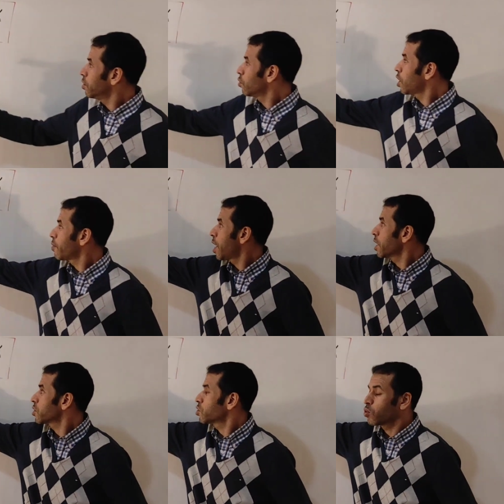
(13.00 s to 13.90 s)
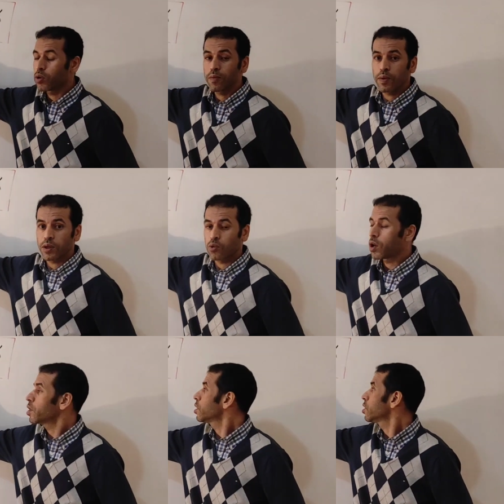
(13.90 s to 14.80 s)
We have x squared plus
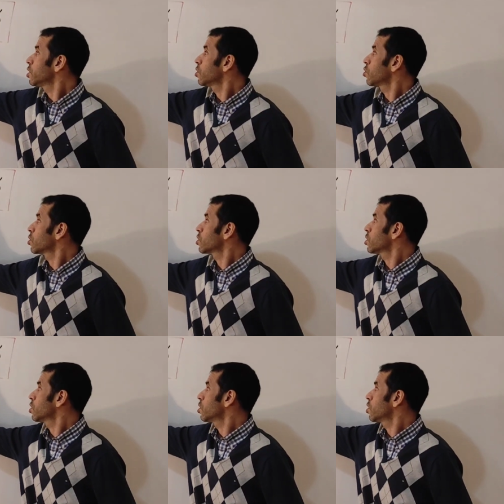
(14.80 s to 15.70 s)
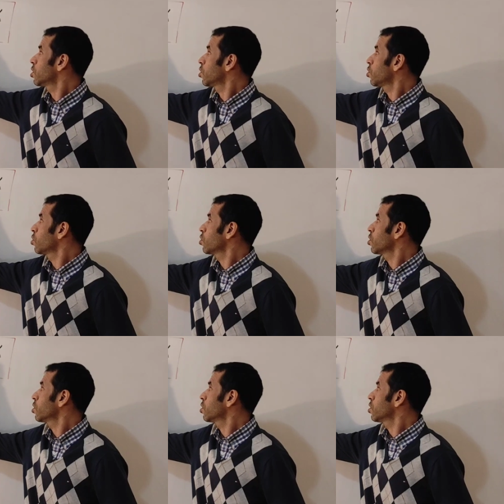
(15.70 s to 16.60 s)
1 equals log
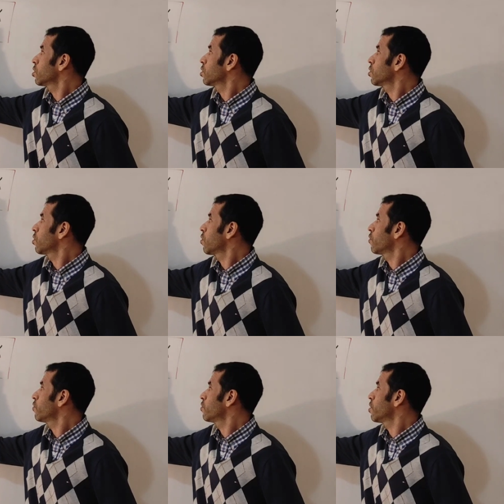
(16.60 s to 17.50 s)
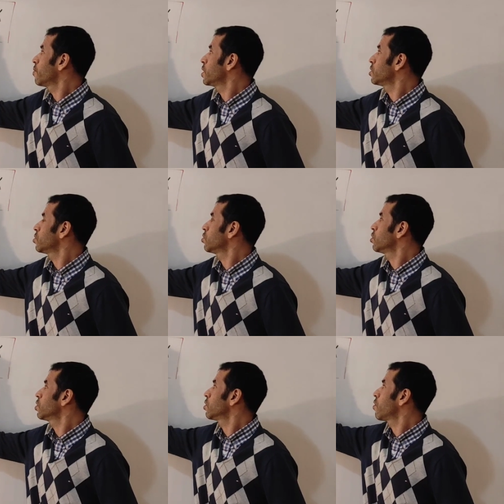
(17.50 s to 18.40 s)
of the base
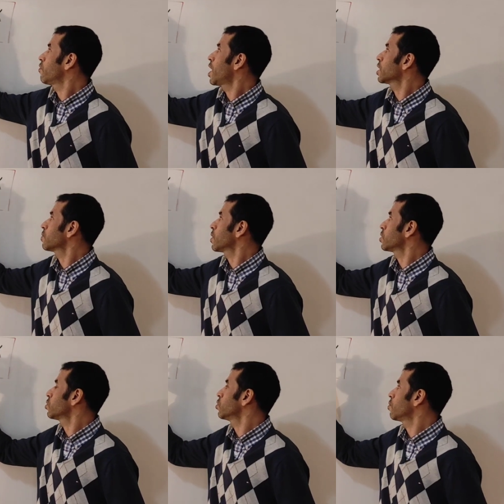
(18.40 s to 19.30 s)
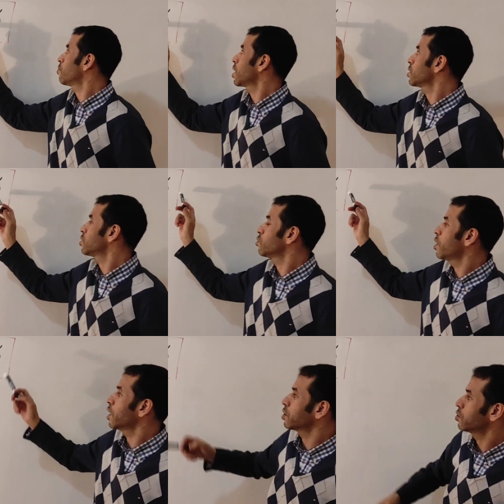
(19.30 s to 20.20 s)
2 of x plus 2 minus
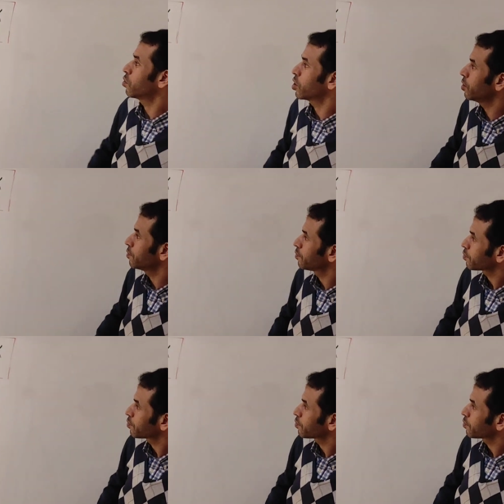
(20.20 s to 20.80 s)
2x, okay?